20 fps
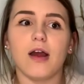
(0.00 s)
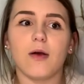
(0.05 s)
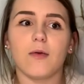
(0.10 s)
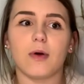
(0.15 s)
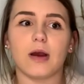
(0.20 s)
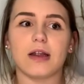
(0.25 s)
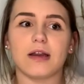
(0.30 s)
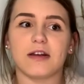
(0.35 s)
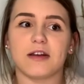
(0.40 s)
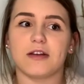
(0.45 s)

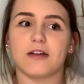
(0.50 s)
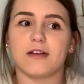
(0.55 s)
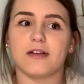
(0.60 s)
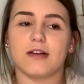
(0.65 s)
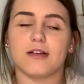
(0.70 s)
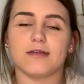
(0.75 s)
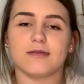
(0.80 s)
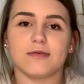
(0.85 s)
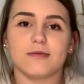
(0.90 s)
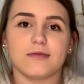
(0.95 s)
When
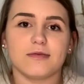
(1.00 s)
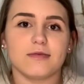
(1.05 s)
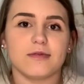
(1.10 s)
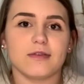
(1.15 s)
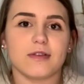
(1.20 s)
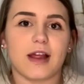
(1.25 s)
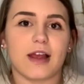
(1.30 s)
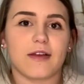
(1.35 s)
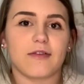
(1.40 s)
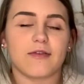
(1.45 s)

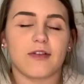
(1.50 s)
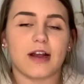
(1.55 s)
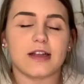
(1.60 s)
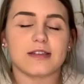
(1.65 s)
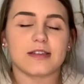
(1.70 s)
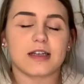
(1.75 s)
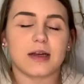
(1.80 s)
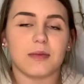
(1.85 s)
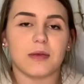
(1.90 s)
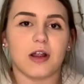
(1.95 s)
like
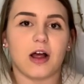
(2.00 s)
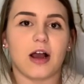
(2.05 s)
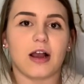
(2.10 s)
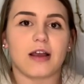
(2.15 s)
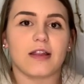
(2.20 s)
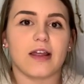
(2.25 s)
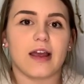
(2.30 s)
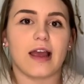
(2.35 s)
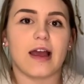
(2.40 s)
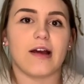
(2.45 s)
friends come along
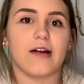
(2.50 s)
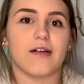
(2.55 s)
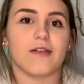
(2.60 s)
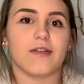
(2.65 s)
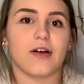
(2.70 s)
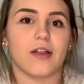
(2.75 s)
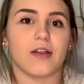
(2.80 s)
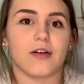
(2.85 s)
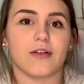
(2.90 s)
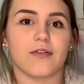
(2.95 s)
and they have
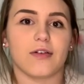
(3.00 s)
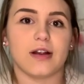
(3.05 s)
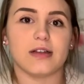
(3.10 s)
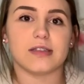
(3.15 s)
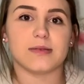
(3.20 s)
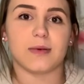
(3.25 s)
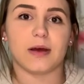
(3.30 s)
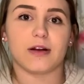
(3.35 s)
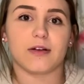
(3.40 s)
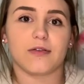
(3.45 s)
other
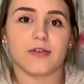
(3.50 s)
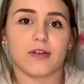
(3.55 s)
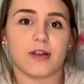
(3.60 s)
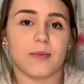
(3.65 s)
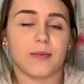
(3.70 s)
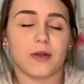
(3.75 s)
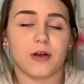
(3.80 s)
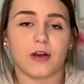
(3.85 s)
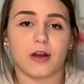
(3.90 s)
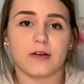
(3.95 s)
friends better for
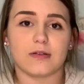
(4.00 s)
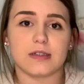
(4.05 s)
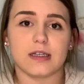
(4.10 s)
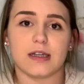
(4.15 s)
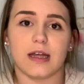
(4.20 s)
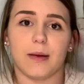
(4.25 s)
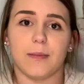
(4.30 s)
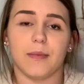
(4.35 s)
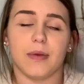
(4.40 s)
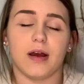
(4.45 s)
them, they'll go to
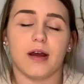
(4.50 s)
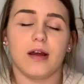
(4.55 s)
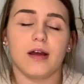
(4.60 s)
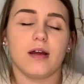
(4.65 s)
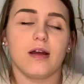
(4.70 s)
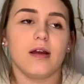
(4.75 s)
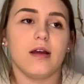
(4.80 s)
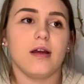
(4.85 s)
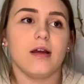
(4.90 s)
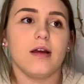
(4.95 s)
them, but
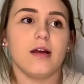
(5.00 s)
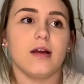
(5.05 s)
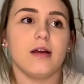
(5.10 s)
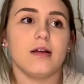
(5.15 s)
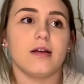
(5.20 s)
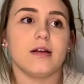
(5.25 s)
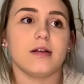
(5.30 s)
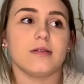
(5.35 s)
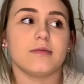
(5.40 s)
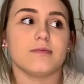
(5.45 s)

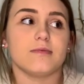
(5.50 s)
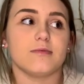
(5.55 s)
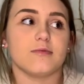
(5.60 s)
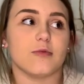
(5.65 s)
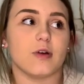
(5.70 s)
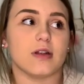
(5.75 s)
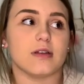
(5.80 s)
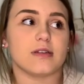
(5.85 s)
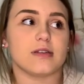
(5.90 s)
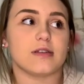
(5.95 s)

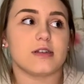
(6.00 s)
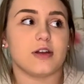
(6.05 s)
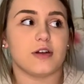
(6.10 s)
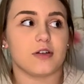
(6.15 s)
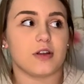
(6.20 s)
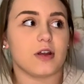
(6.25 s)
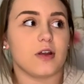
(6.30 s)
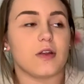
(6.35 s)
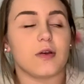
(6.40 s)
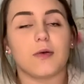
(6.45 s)
once you're
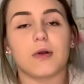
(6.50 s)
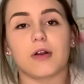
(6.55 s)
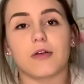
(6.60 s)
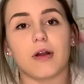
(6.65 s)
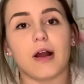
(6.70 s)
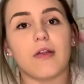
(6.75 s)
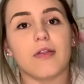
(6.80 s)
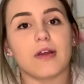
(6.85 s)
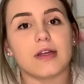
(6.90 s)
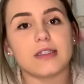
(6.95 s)
the only one
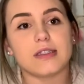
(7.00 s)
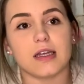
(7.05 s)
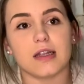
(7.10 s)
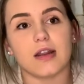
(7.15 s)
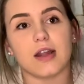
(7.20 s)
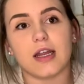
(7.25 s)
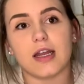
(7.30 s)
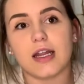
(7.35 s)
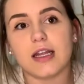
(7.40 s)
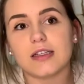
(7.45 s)
around, they
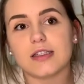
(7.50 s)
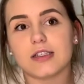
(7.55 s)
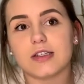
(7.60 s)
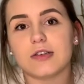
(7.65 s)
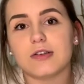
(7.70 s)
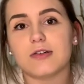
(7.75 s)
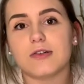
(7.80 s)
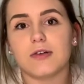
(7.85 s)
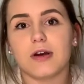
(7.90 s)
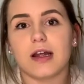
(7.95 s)
suddenly need
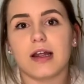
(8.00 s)
you.